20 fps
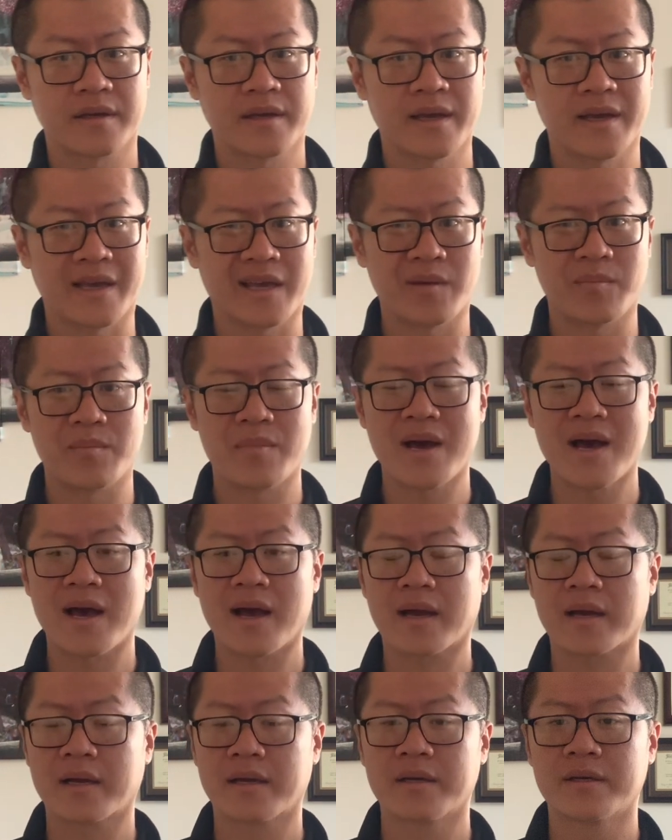and get
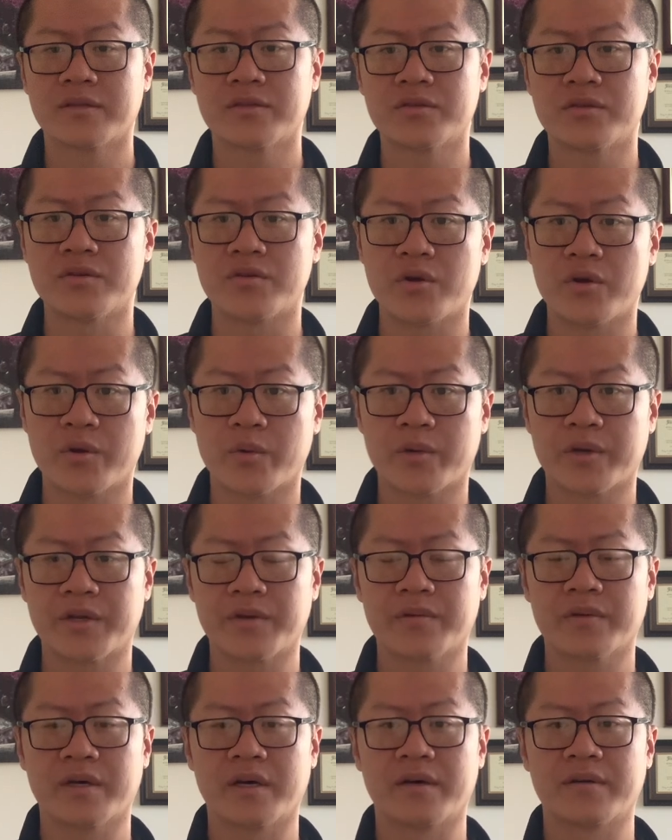back to doing what
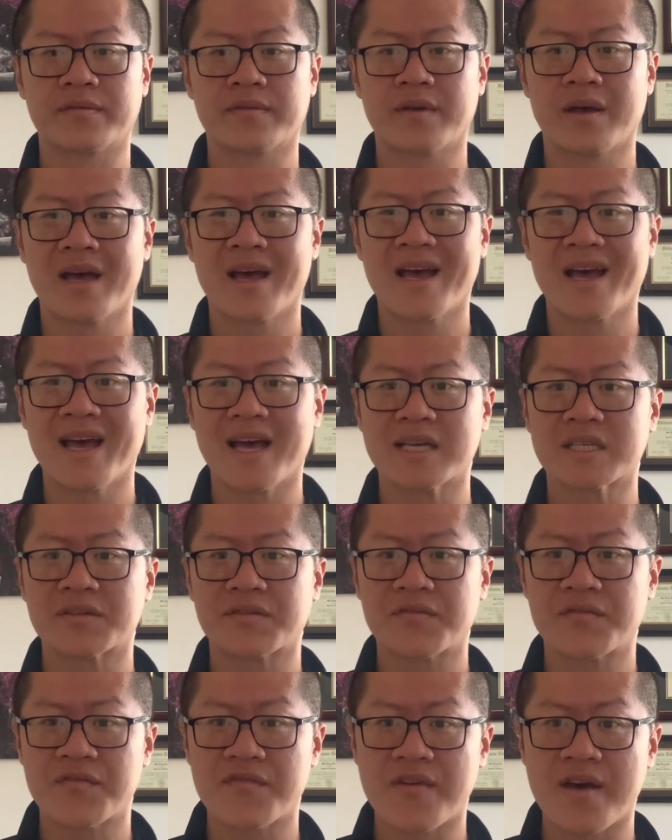you love as
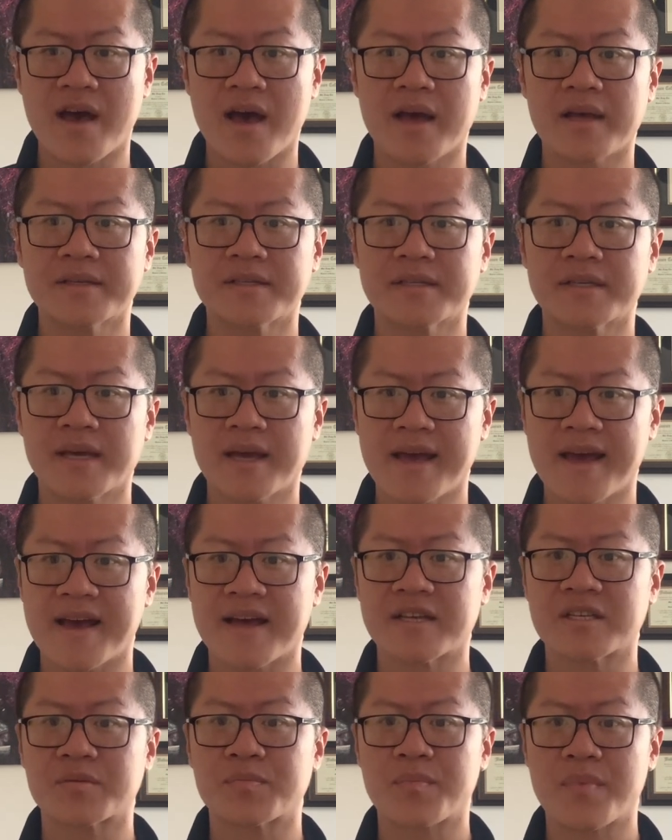fast
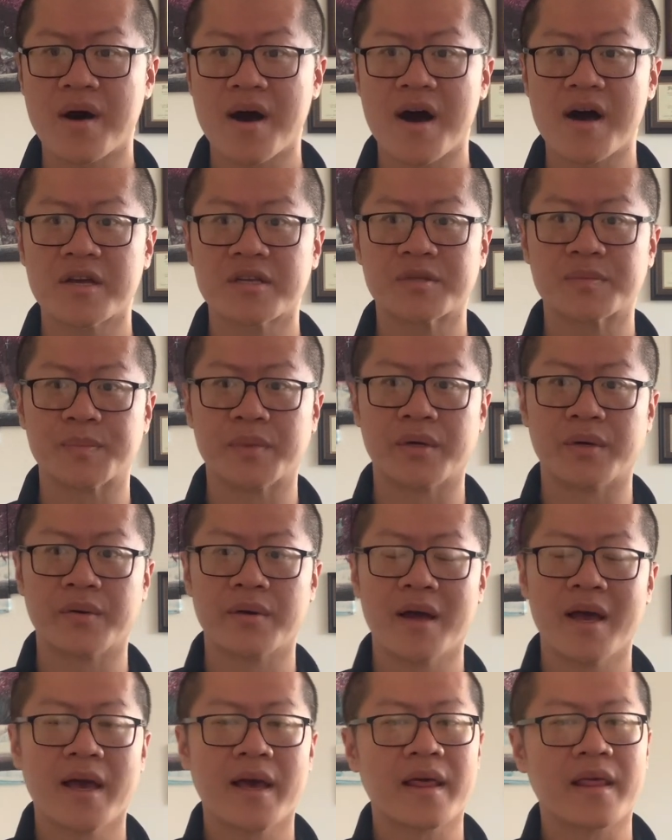as possible,
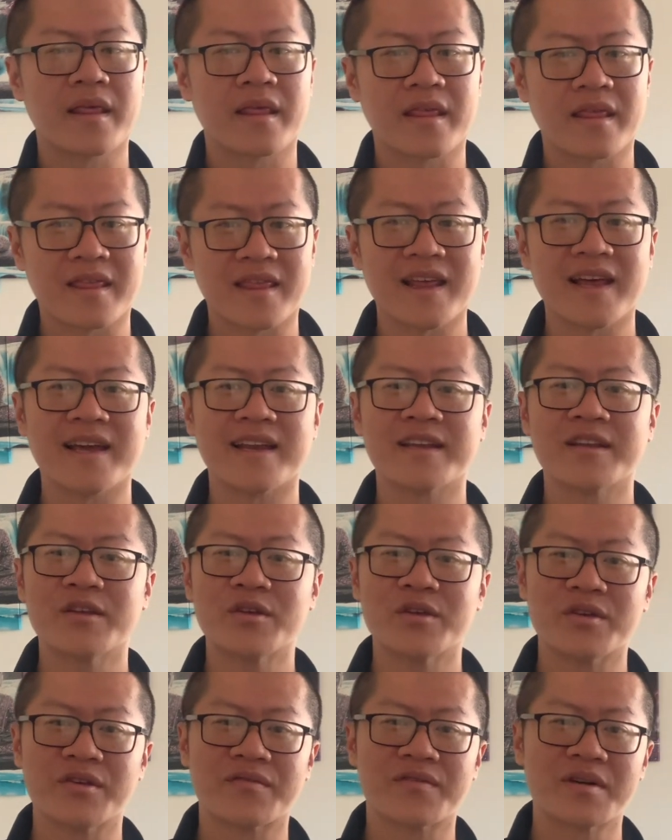then
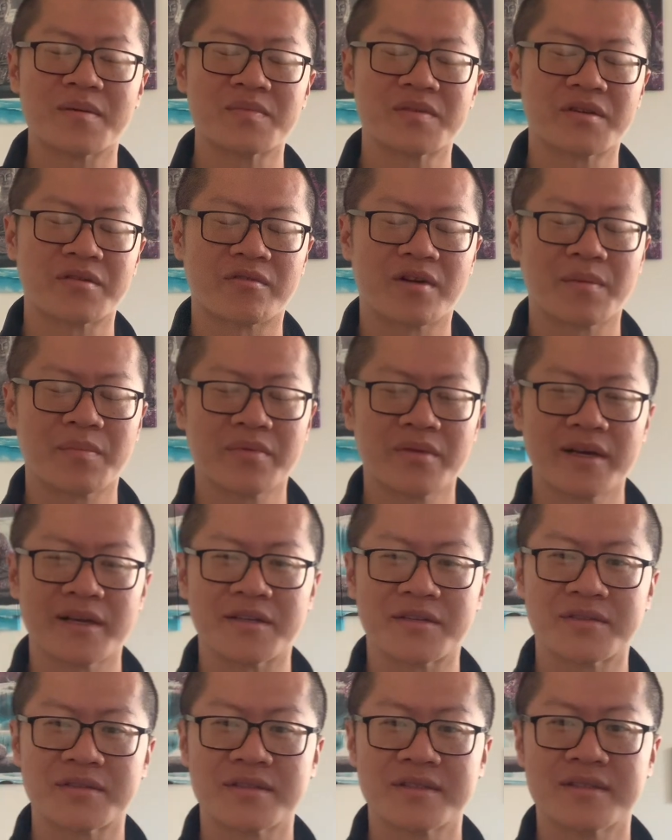you've come to the right
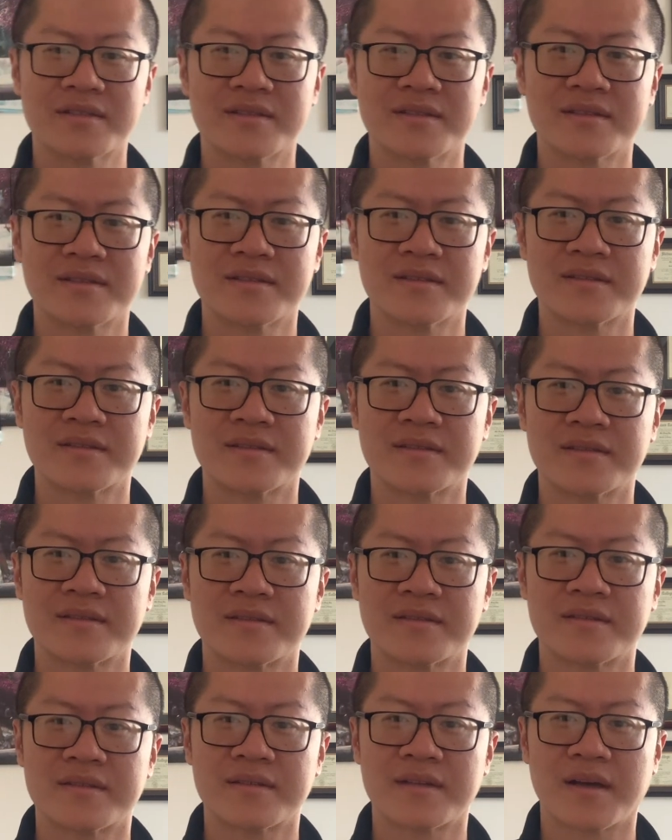place.
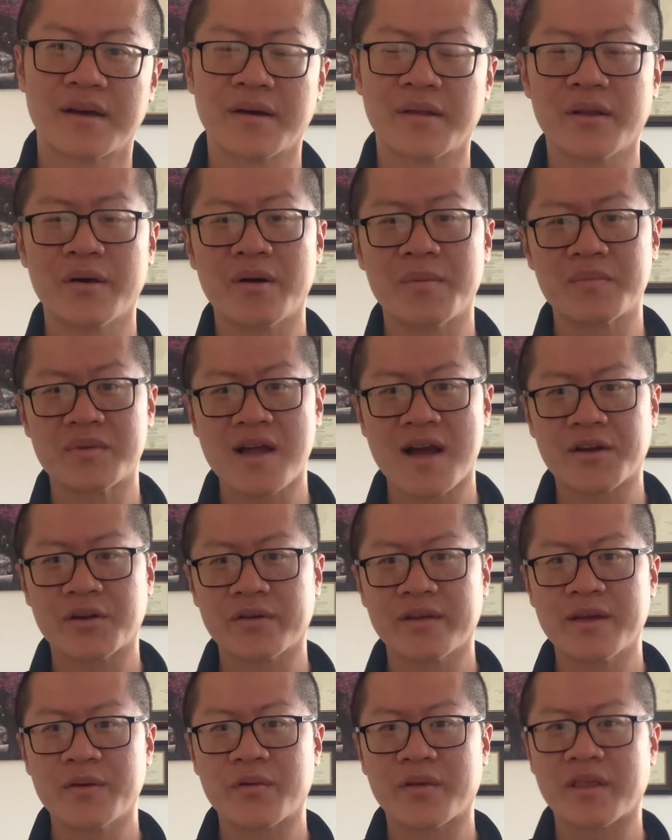Hello, I'm Dr.
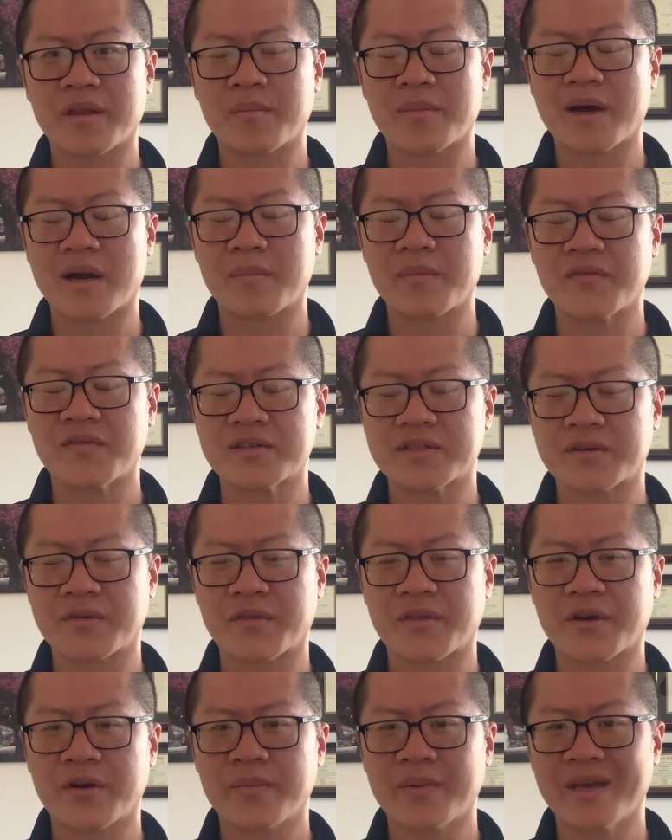Lin with Empowerment Physical
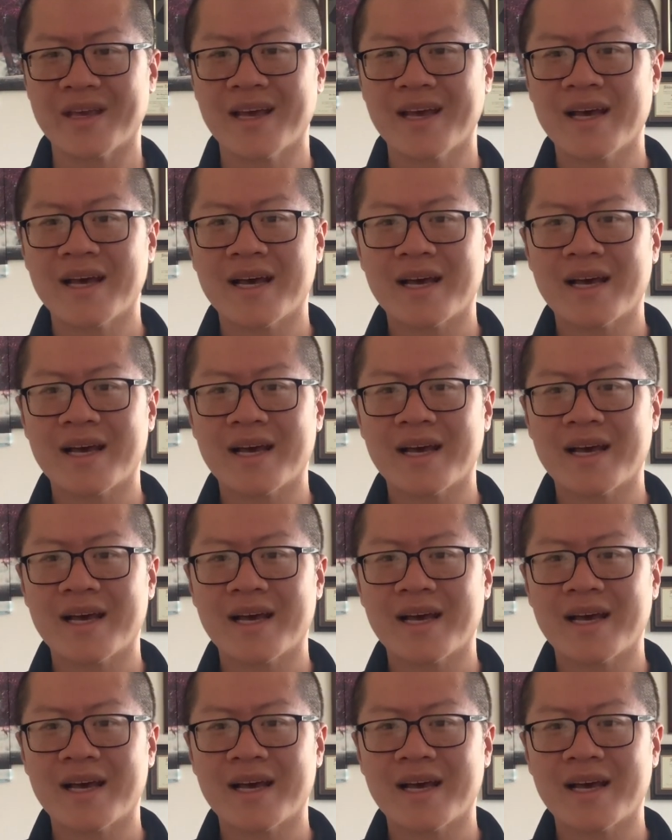Therapy.